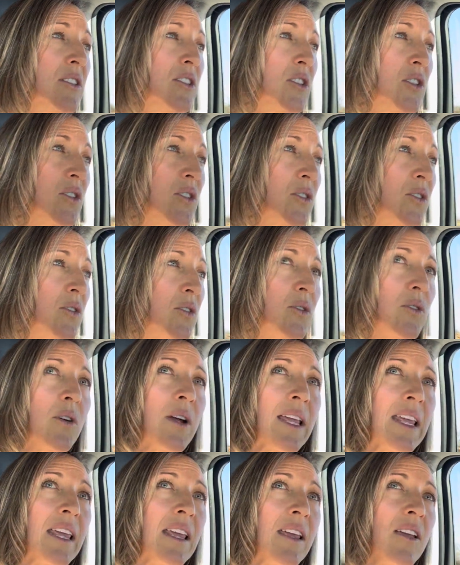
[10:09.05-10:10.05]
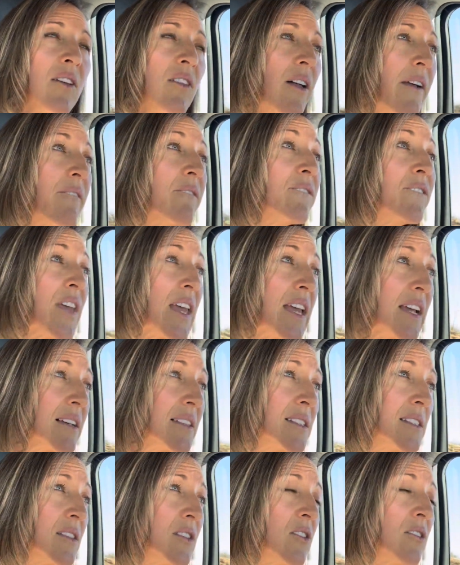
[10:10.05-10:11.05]
to heal and fix
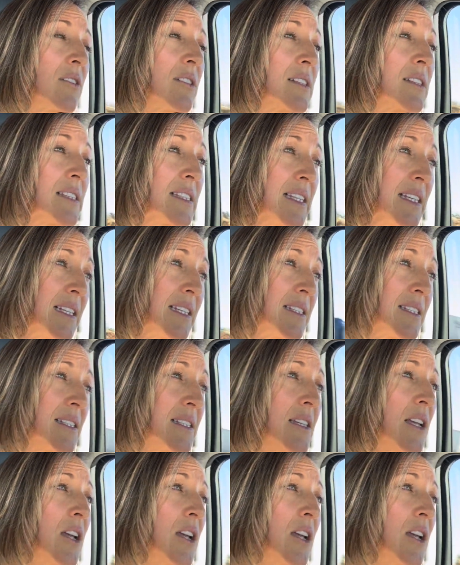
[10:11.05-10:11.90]
your disease.